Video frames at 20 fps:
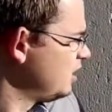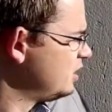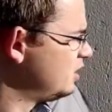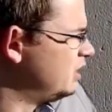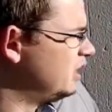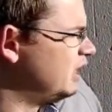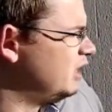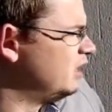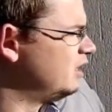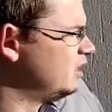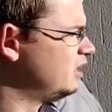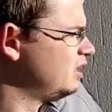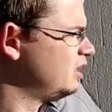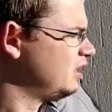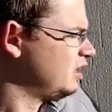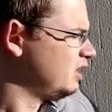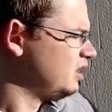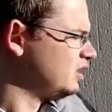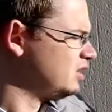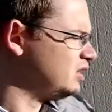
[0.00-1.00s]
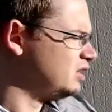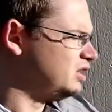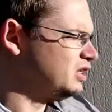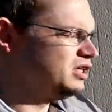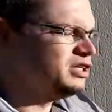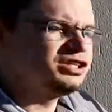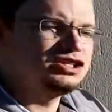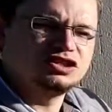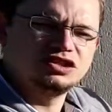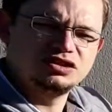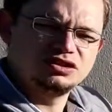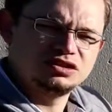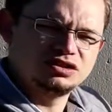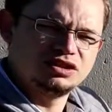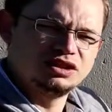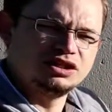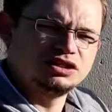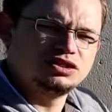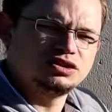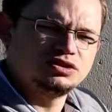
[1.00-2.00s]
Then
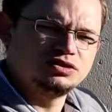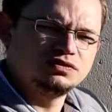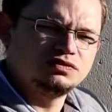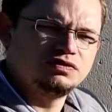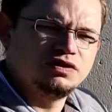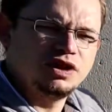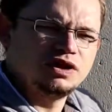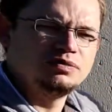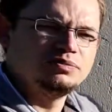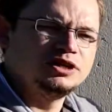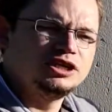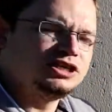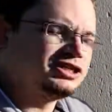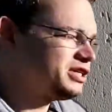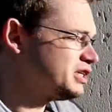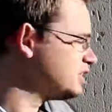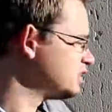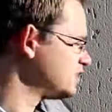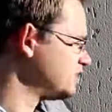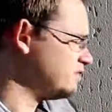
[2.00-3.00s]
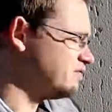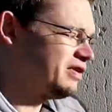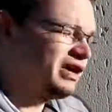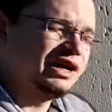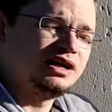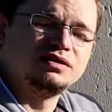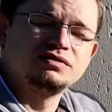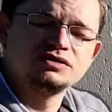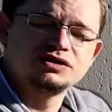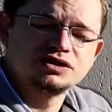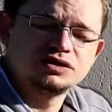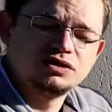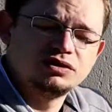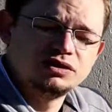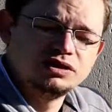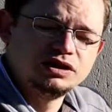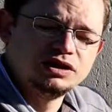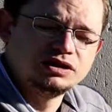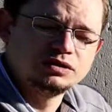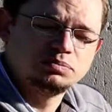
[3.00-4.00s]
these two flow meters and valves
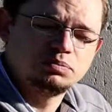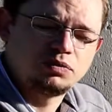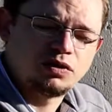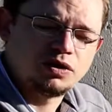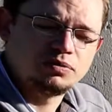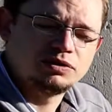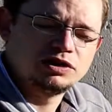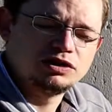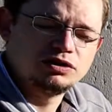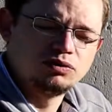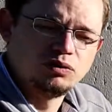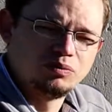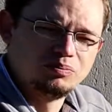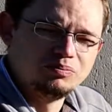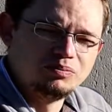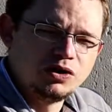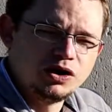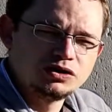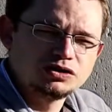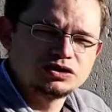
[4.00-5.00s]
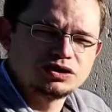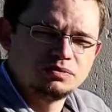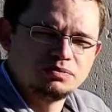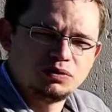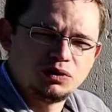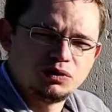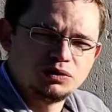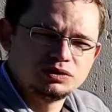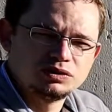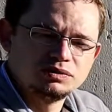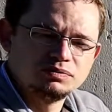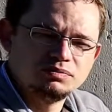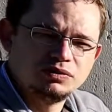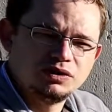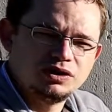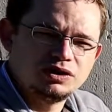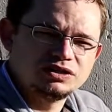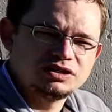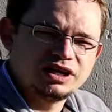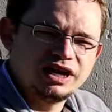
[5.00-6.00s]
is probably your most important
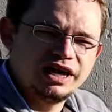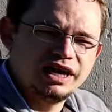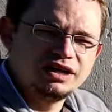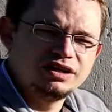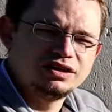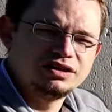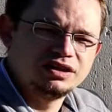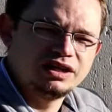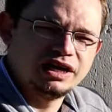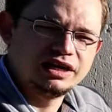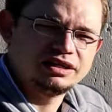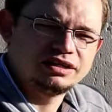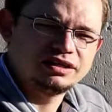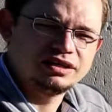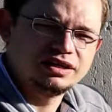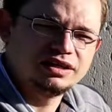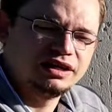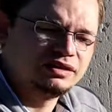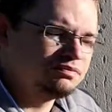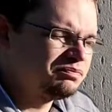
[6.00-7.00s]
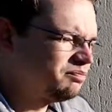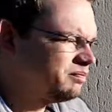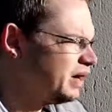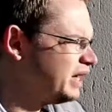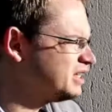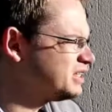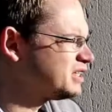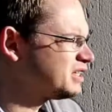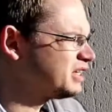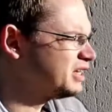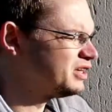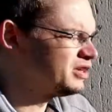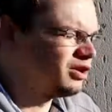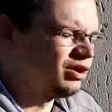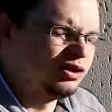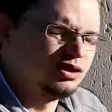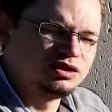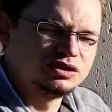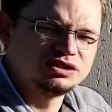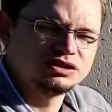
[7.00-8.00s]
part, and that basically the
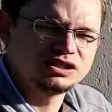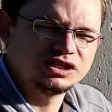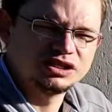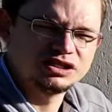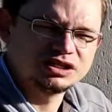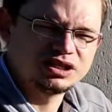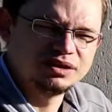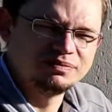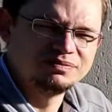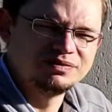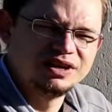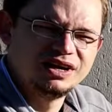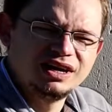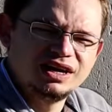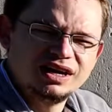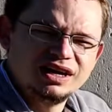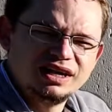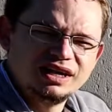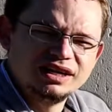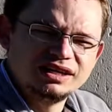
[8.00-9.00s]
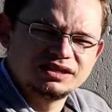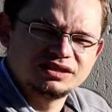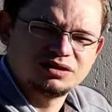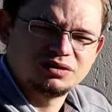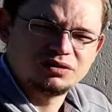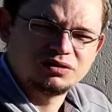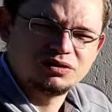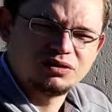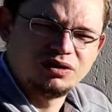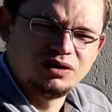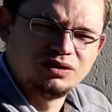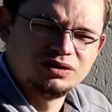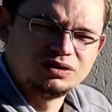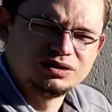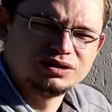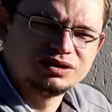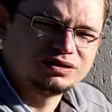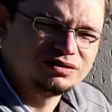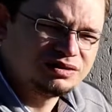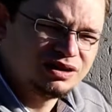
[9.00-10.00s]
whole system is controlled